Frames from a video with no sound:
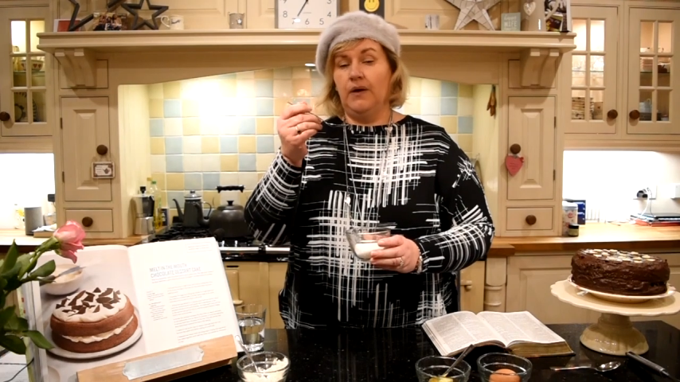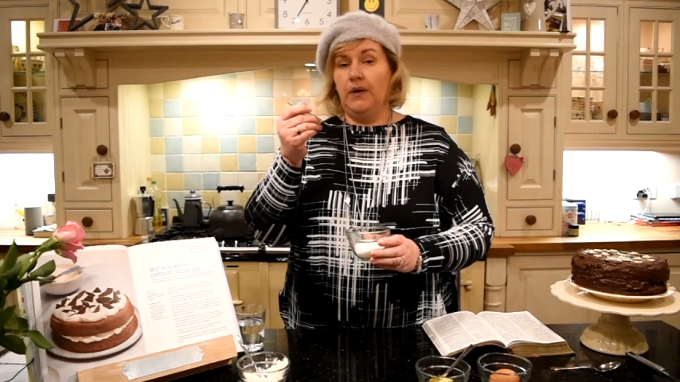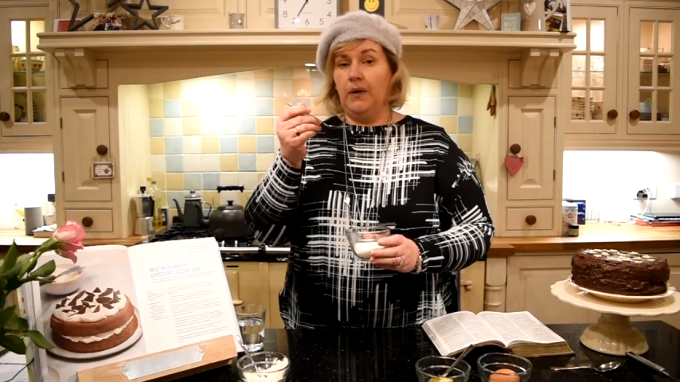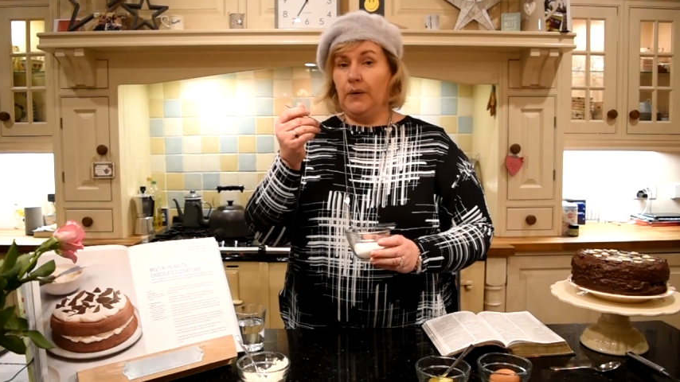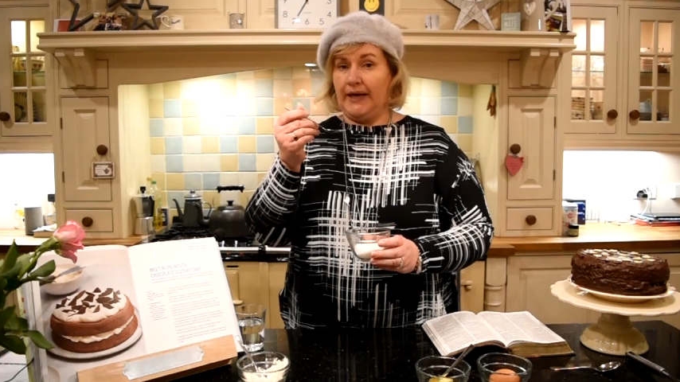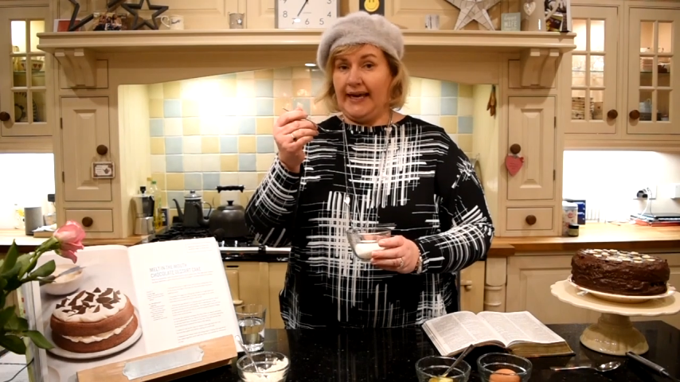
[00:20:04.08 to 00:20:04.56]

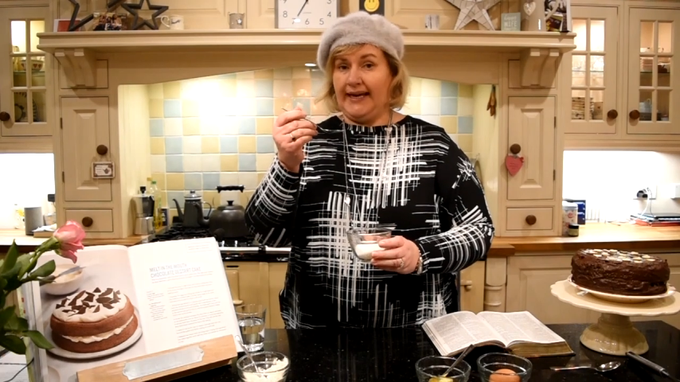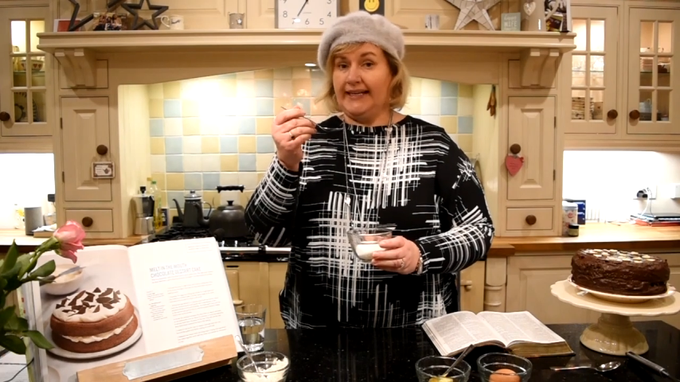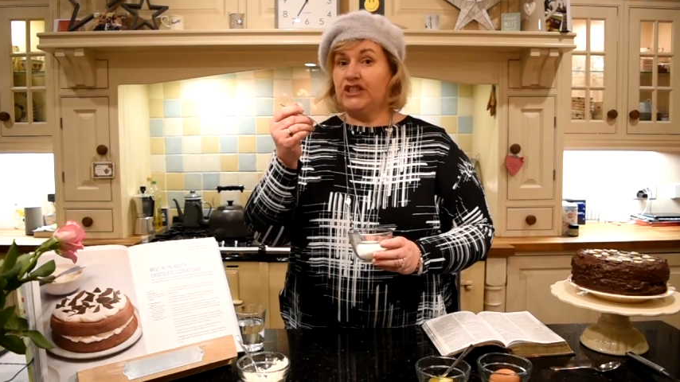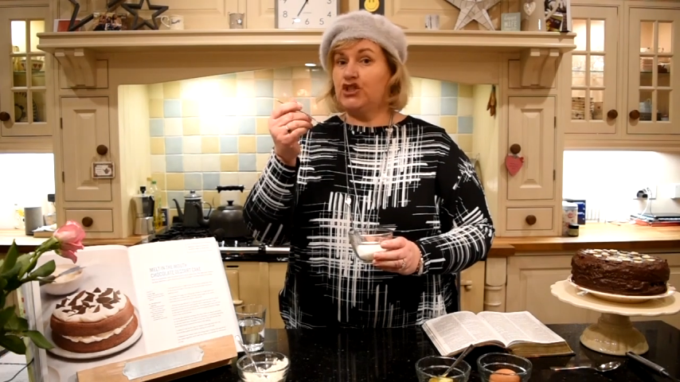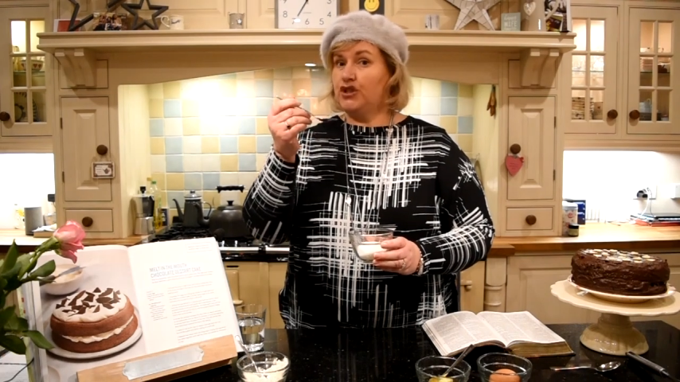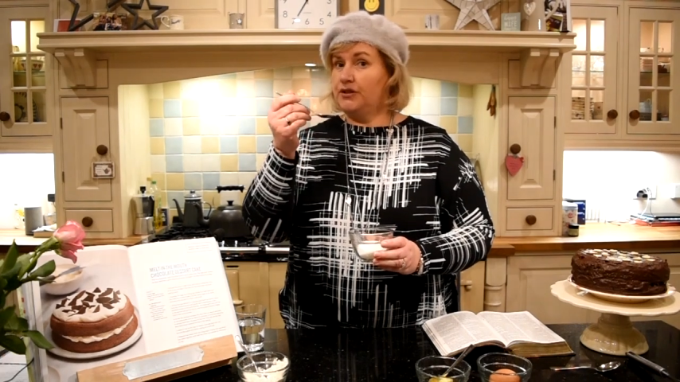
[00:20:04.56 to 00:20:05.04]
Okay, it
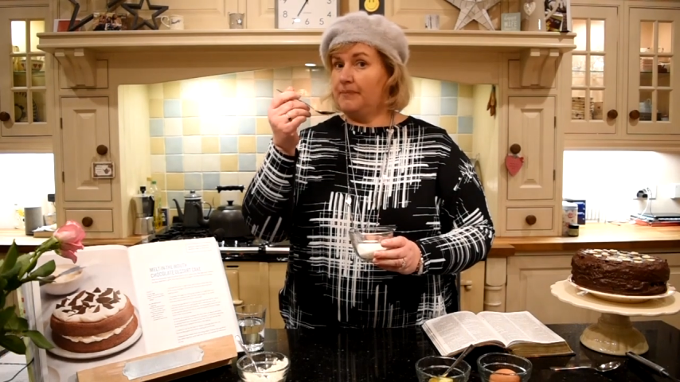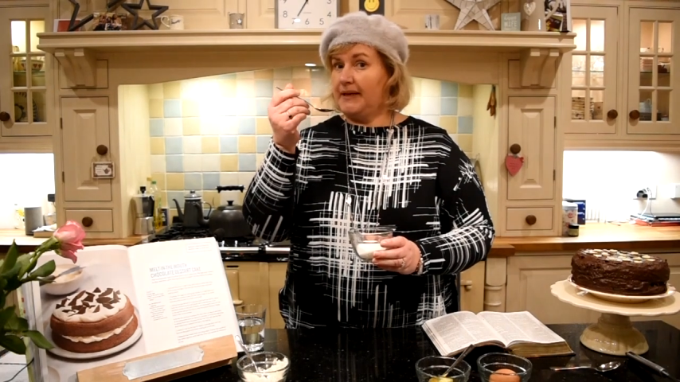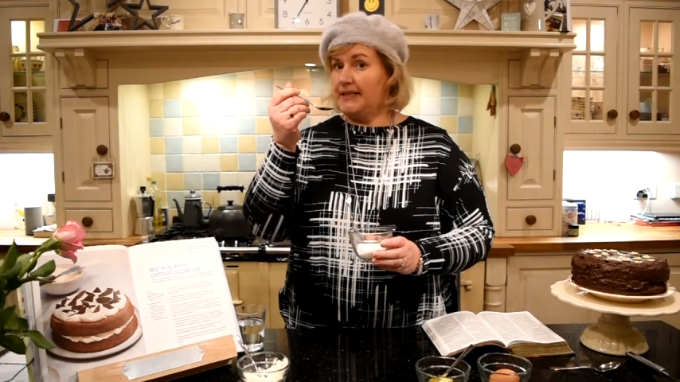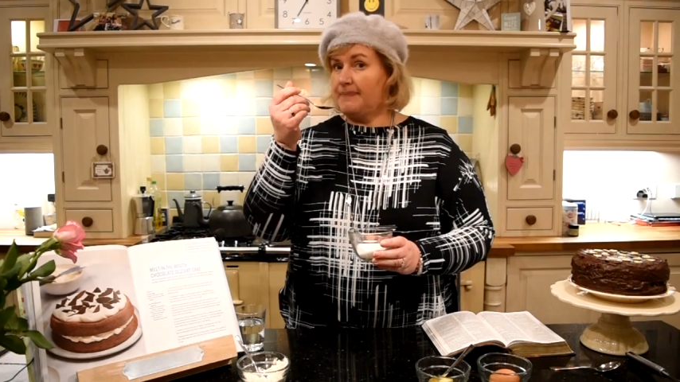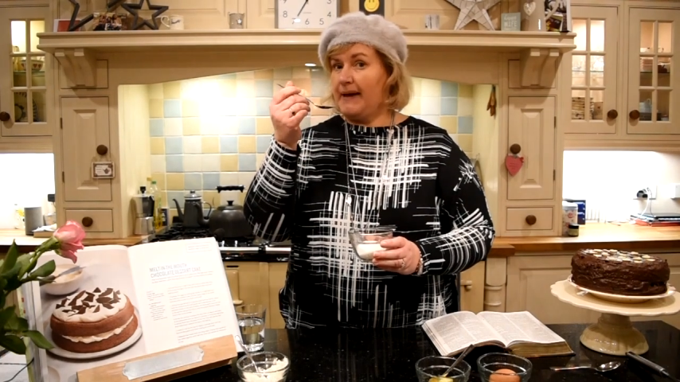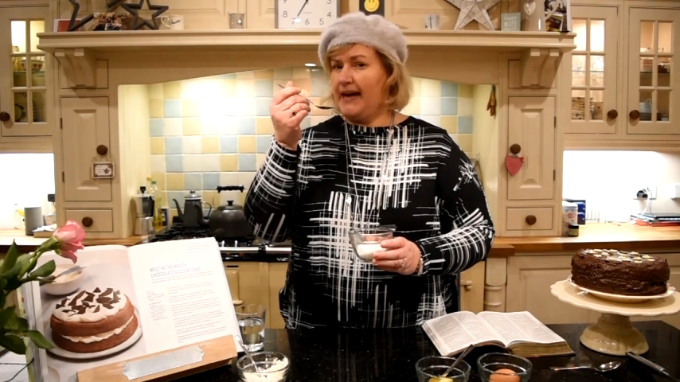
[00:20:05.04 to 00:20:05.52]
shouldn't be
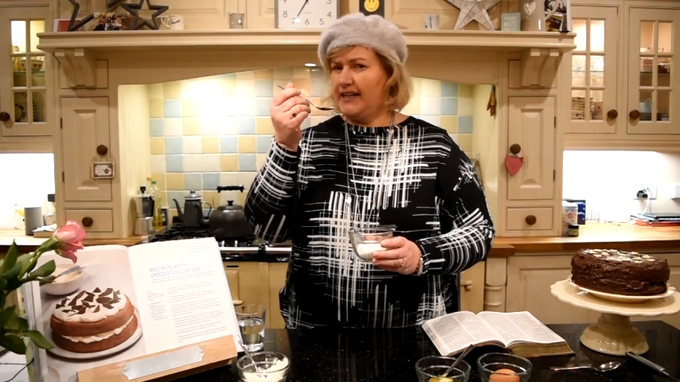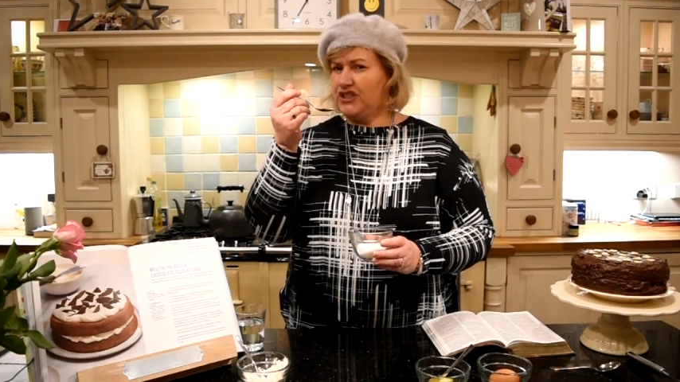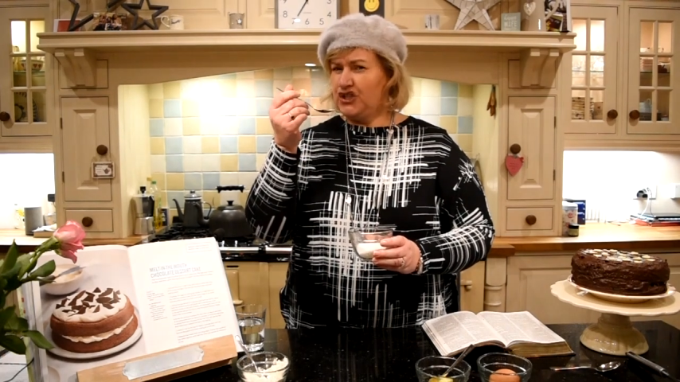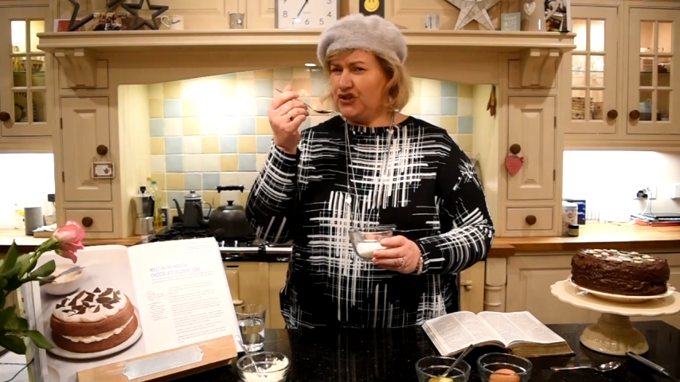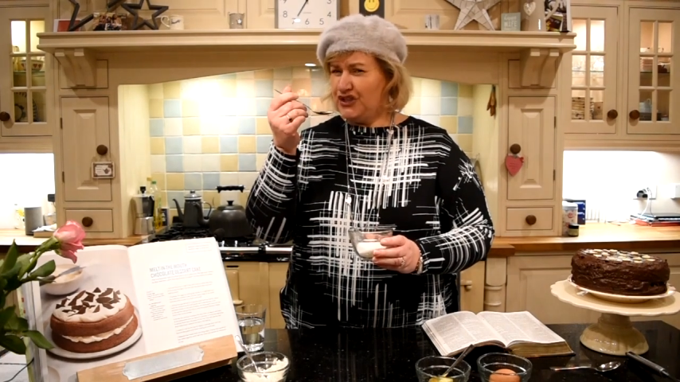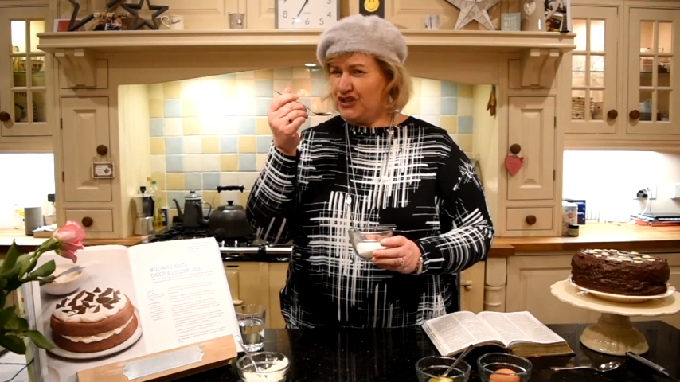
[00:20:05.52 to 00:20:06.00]
as bad.
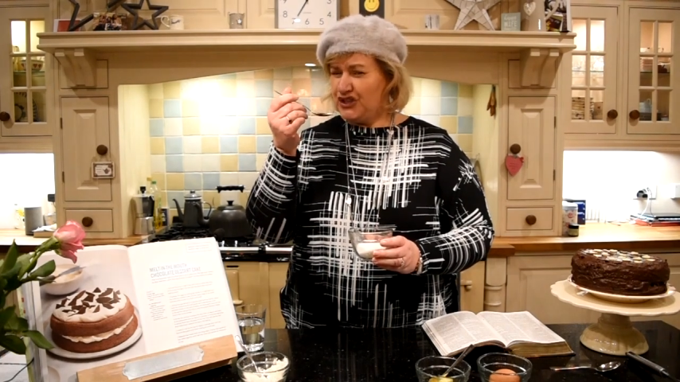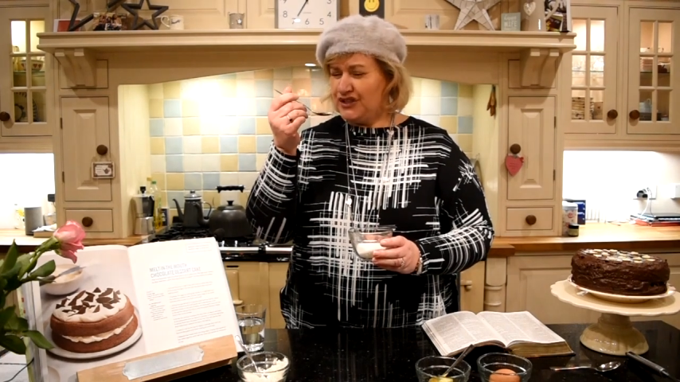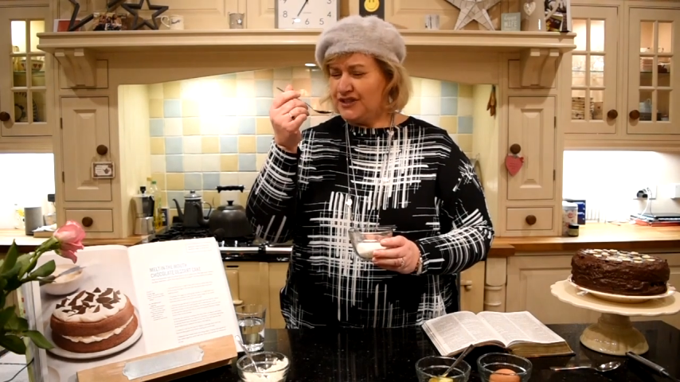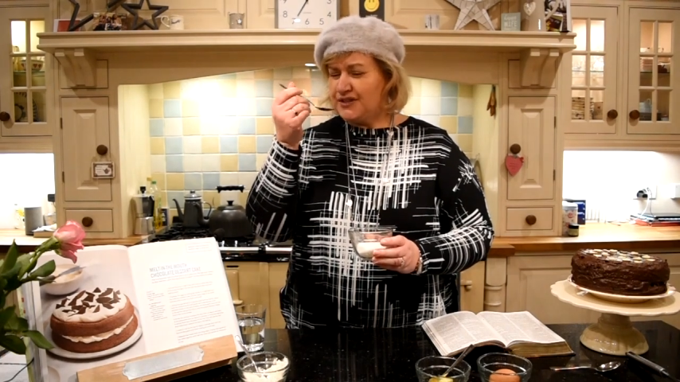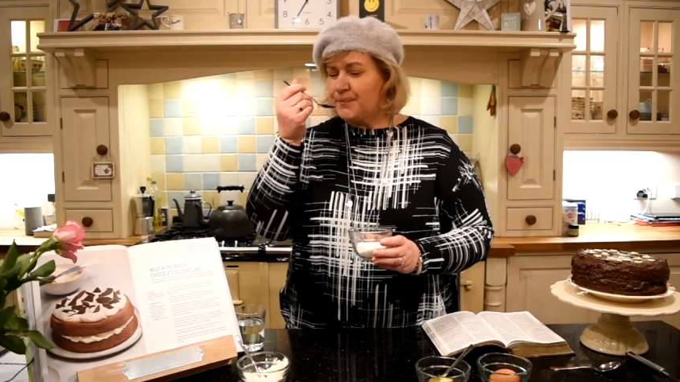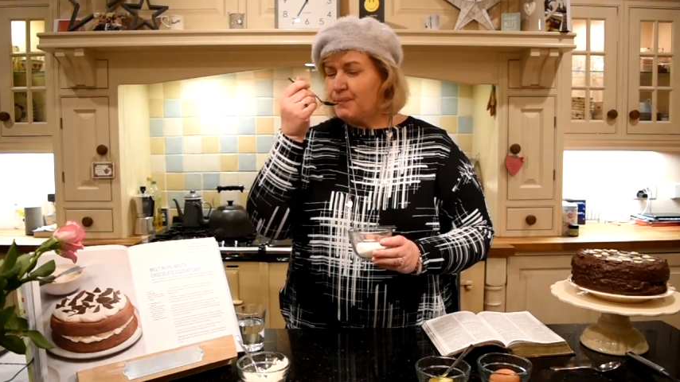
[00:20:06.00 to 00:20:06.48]
Sure, it
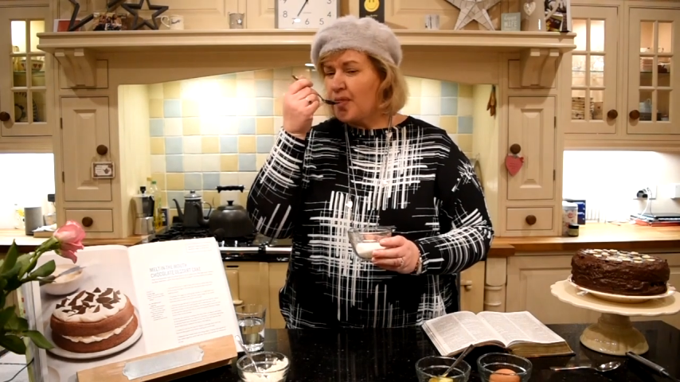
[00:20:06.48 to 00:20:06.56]
shouldn't.